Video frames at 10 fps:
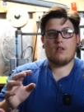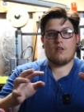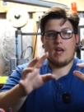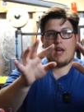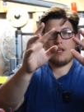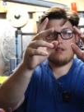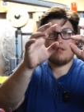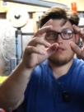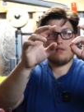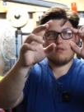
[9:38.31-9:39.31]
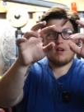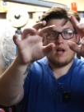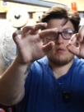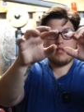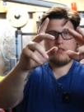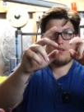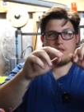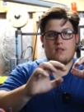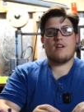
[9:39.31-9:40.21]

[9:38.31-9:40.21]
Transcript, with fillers: little hands, little grabbies,